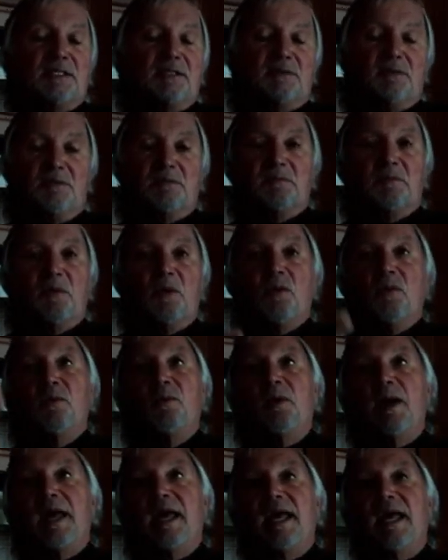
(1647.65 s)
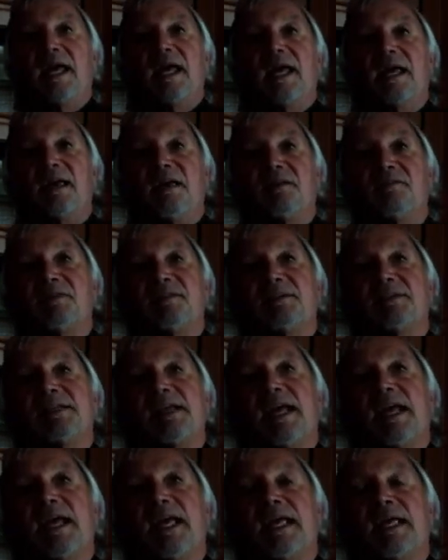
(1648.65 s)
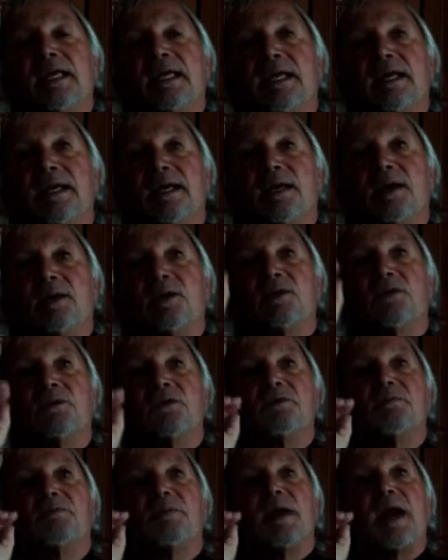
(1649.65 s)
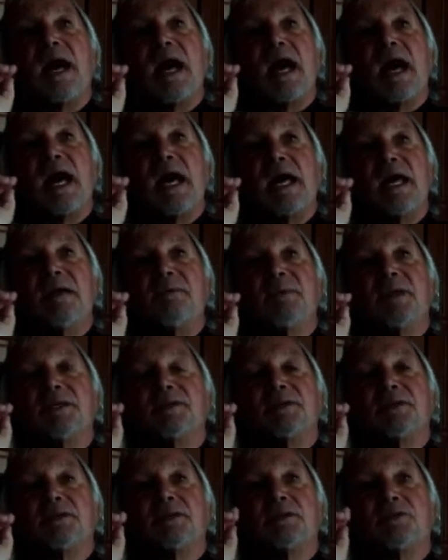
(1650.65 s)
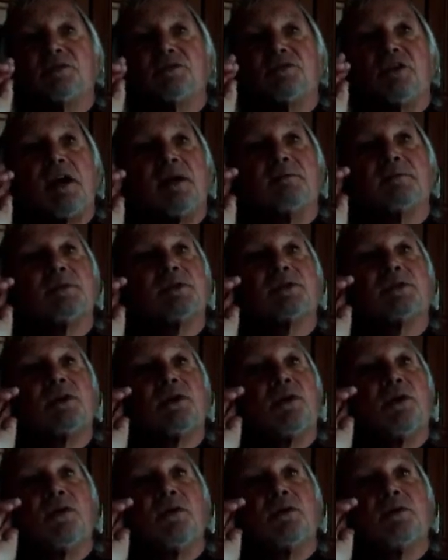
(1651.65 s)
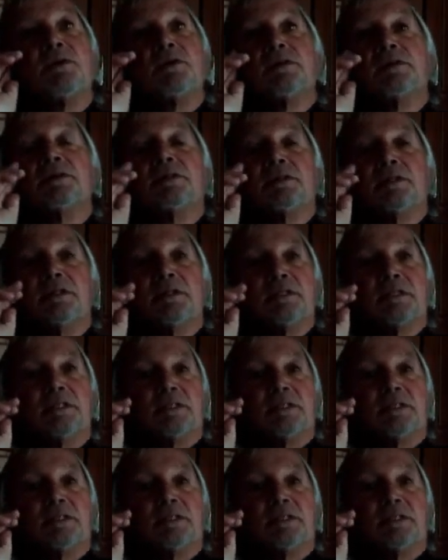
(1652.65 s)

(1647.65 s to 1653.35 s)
I just wave and say, "Goodbye, Mrs. Shrubsole."